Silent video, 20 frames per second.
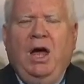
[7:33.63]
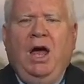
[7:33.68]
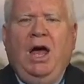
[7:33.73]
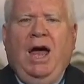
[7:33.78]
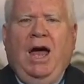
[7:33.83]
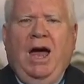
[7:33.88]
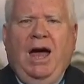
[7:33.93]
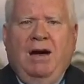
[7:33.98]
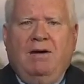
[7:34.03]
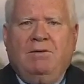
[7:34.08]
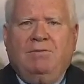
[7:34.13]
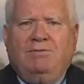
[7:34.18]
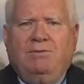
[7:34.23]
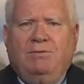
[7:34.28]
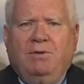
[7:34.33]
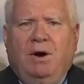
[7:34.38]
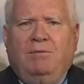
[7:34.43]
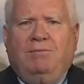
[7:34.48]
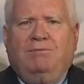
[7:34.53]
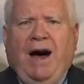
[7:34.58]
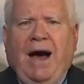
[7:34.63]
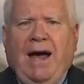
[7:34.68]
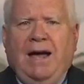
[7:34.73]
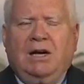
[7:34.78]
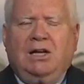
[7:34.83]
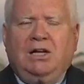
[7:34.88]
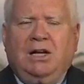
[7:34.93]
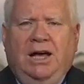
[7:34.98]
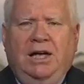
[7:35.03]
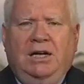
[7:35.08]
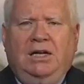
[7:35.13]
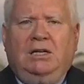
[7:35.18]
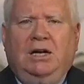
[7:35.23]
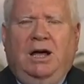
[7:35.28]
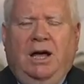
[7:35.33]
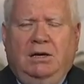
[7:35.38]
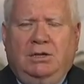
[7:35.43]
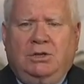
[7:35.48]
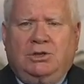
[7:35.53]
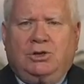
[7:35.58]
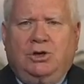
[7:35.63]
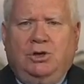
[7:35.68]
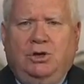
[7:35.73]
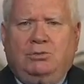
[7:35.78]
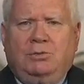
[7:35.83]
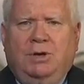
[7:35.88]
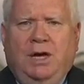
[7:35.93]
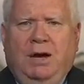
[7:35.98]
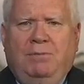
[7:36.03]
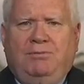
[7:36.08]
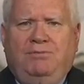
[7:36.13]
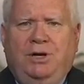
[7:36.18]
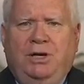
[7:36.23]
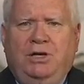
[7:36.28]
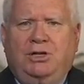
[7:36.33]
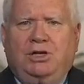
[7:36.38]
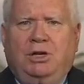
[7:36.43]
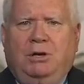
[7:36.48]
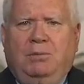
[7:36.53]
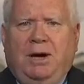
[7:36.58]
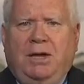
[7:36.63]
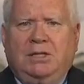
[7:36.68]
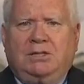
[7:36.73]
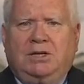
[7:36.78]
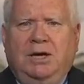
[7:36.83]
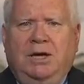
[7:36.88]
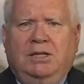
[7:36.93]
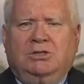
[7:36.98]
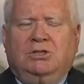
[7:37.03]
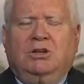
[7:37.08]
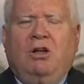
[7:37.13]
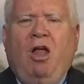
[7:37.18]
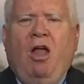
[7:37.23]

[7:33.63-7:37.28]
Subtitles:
have violated, excuse me, I'm finishing my sentence,